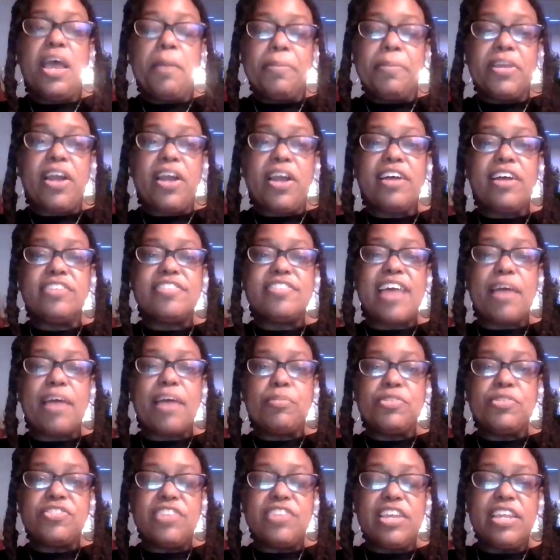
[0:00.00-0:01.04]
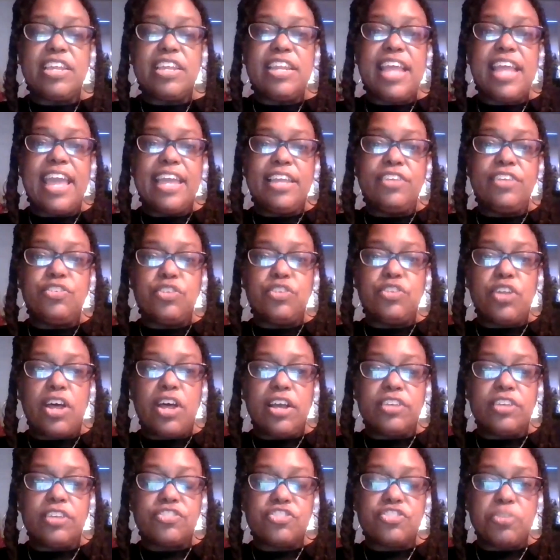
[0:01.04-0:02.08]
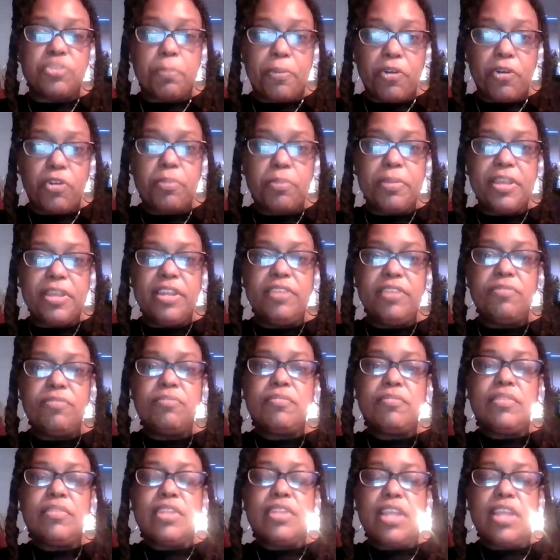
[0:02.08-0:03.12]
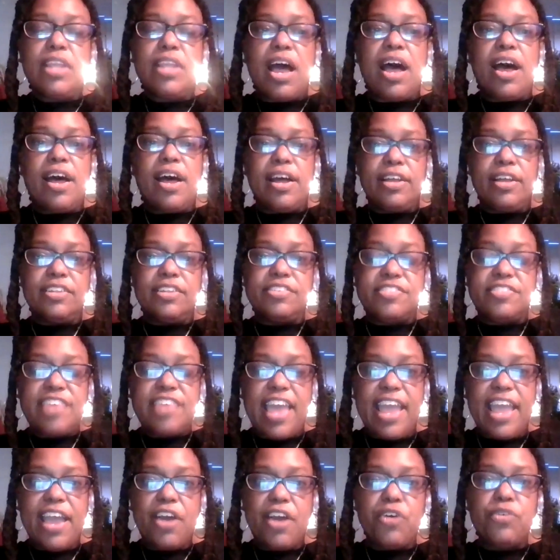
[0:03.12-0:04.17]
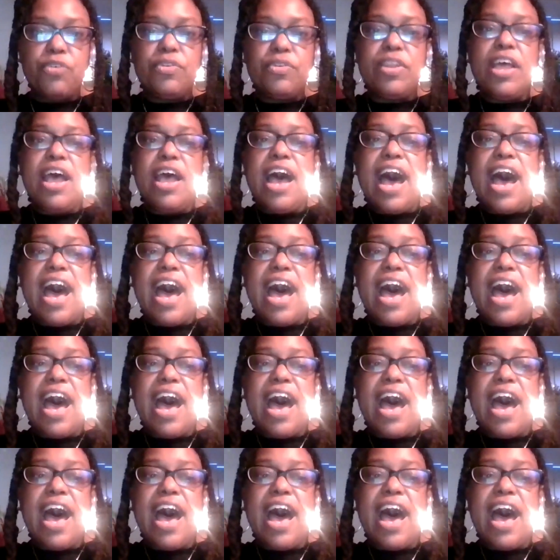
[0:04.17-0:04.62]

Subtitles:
because I was in a suburban town,